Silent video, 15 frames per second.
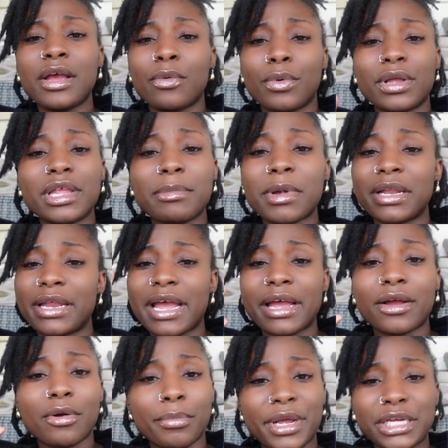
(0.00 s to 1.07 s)
One thing my
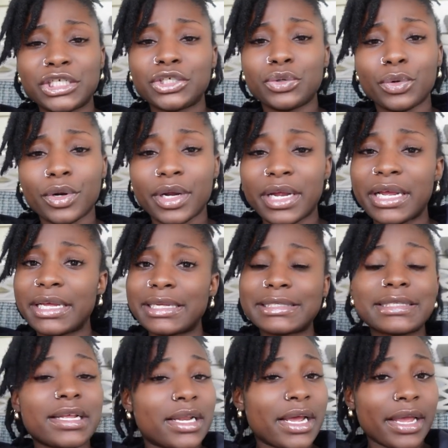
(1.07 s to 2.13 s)
dad gonna make sure
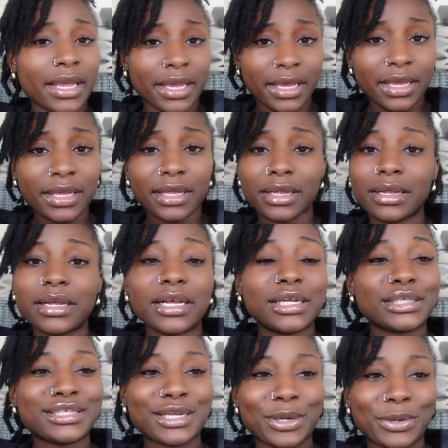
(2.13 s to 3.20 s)
is that I eat,
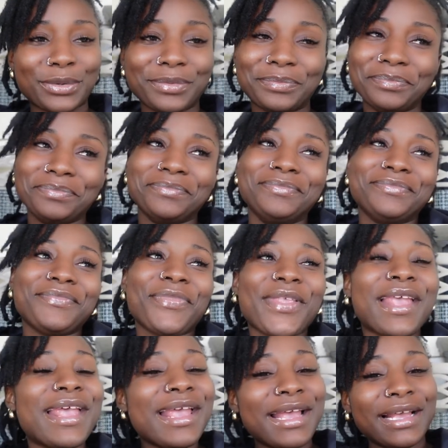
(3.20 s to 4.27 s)
and so
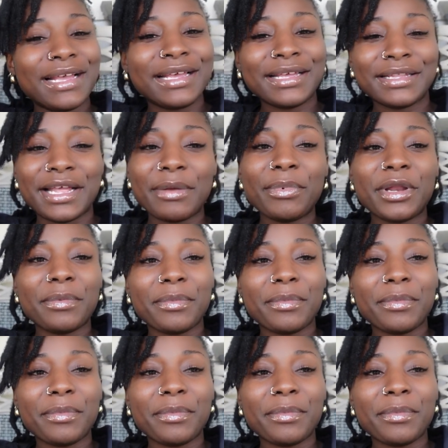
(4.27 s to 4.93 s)
they've been